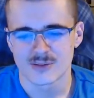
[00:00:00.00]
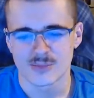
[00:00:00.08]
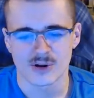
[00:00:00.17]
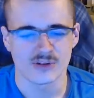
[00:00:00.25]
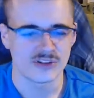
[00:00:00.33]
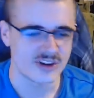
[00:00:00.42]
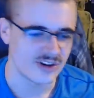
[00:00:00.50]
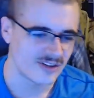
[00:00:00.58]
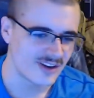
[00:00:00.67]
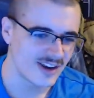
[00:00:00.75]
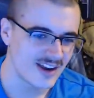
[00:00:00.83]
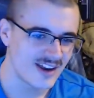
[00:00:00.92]
Post to
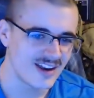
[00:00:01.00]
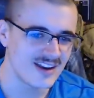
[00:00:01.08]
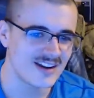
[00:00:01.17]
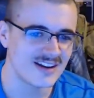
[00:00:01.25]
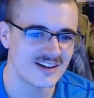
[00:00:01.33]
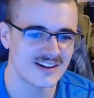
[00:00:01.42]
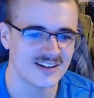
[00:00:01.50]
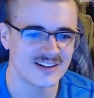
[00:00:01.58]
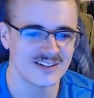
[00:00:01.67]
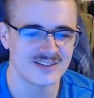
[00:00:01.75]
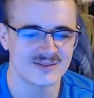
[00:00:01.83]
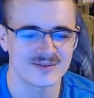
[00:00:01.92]
UK.
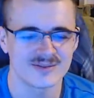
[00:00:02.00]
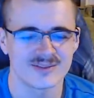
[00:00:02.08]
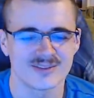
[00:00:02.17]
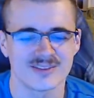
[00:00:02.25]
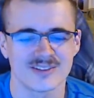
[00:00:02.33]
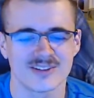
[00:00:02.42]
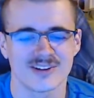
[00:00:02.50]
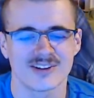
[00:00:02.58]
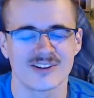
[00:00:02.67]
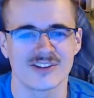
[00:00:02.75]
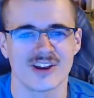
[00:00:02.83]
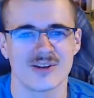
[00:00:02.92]

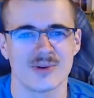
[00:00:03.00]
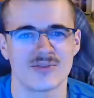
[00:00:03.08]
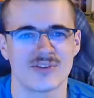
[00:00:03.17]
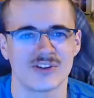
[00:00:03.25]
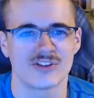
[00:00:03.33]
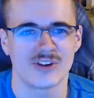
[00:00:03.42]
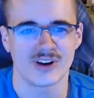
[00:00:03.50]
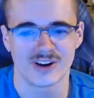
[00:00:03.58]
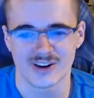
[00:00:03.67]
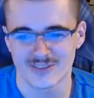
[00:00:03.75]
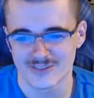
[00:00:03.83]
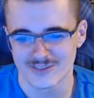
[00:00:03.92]
It's getting a bit
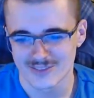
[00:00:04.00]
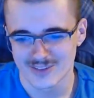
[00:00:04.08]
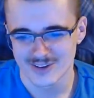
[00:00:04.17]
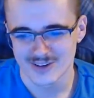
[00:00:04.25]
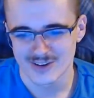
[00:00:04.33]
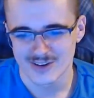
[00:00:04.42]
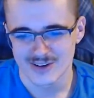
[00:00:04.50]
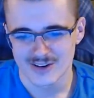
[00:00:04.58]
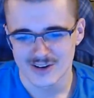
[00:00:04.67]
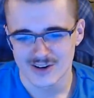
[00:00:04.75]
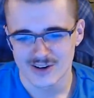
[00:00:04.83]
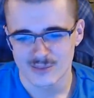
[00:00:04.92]
frustrating now.
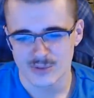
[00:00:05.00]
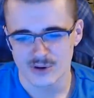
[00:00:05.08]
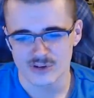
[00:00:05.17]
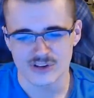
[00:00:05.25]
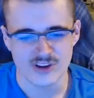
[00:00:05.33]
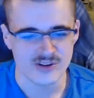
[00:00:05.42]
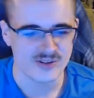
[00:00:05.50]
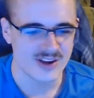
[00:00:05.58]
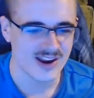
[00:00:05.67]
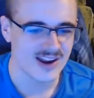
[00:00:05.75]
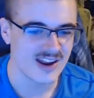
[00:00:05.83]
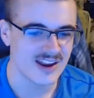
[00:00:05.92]
Post to
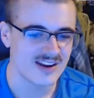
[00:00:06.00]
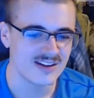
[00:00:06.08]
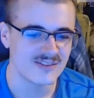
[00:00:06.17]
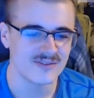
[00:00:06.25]
UK.